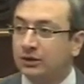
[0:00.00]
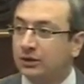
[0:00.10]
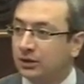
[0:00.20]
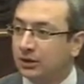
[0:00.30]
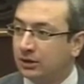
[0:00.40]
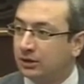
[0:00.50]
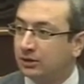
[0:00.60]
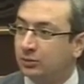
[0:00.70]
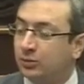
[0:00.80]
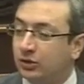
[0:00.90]
So
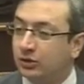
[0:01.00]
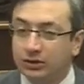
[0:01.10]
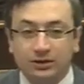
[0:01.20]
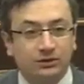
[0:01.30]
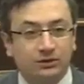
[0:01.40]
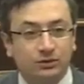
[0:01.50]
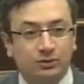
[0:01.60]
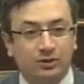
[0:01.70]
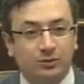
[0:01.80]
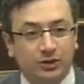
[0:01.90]
I ask you
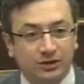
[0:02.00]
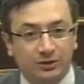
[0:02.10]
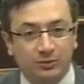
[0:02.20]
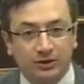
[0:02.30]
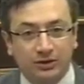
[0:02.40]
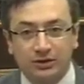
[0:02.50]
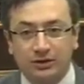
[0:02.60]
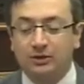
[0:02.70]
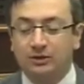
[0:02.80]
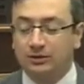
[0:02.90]
all
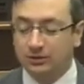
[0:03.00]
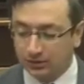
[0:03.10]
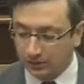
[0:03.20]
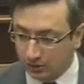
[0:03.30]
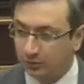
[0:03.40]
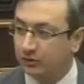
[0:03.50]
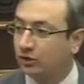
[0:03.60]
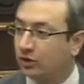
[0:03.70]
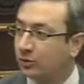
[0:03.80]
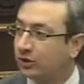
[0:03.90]
to use this
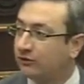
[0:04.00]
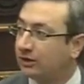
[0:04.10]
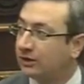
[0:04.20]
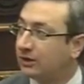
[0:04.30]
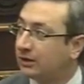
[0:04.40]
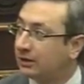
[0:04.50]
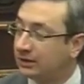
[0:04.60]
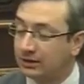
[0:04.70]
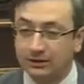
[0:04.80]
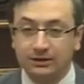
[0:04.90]
opportunity to vote for
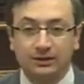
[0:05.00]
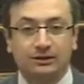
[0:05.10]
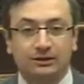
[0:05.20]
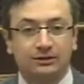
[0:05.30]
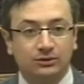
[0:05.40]
her to